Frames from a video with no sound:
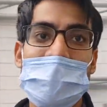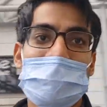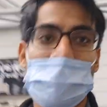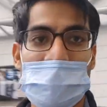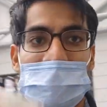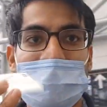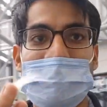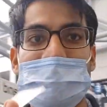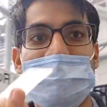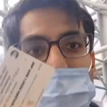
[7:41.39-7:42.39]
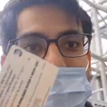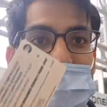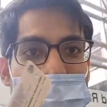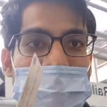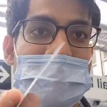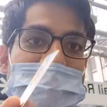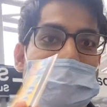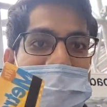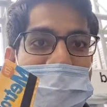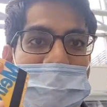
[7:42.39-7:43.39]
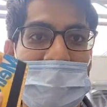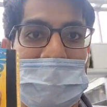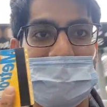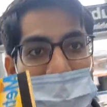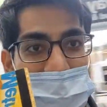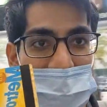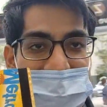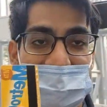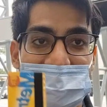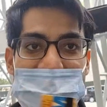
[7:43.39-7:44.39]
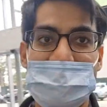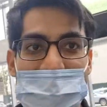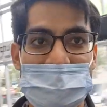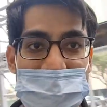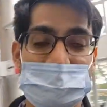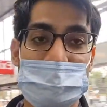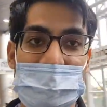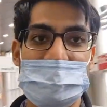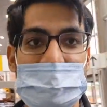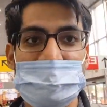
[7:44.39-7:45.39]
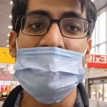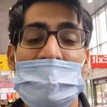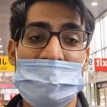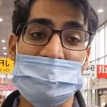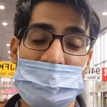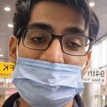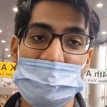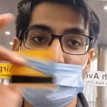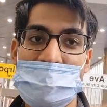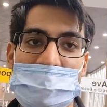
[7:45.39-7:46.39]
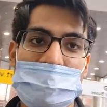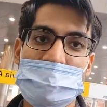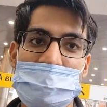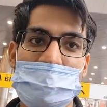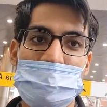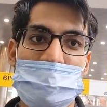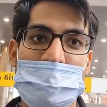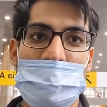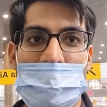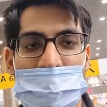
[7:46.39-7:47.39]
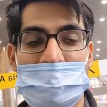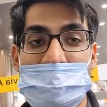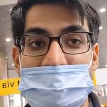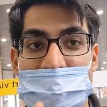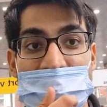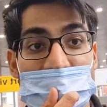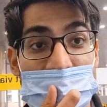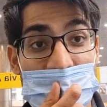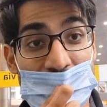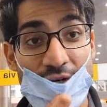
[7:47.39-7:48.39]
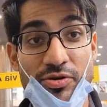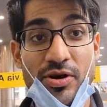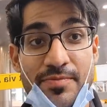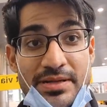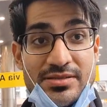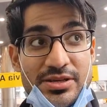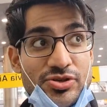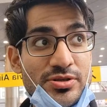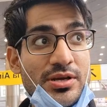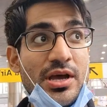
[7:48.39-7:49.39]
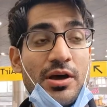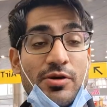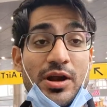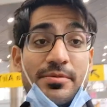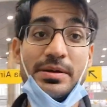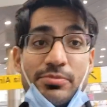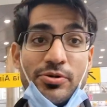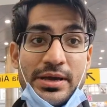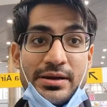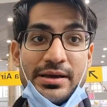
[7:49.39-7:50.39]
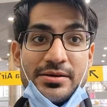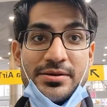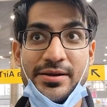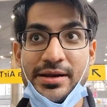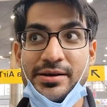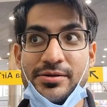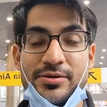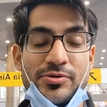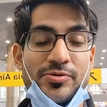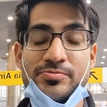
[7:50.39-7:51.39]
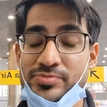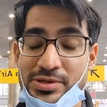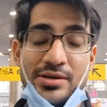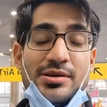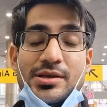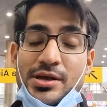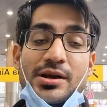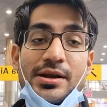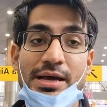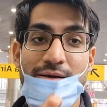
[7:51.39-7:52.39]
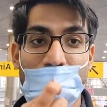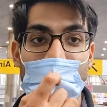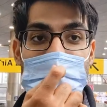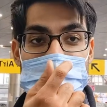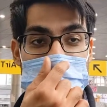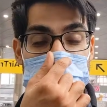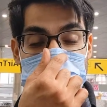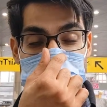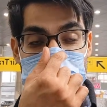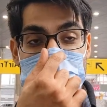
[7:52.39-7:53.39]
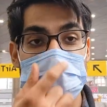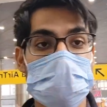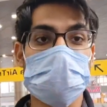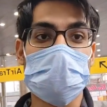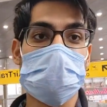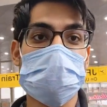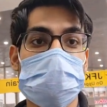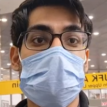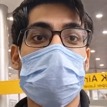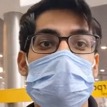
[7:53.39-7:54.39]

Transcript: I have to pay like, I got the metro card, so I have to pay like $2.75 to reach like from Jamaica to uh, this station called the New York Penn Station, where I'll be boarding like a train to like my aunt's house in Plainsboro, so I will